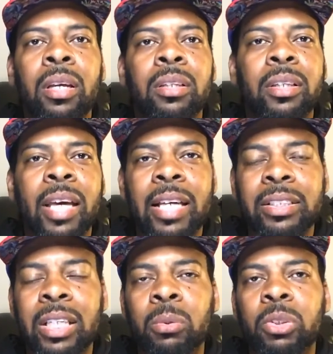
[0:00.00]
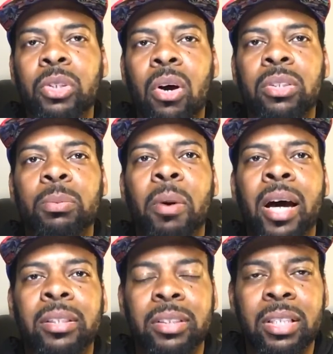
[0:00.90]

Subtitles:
The guy's name was Charles Ponzi.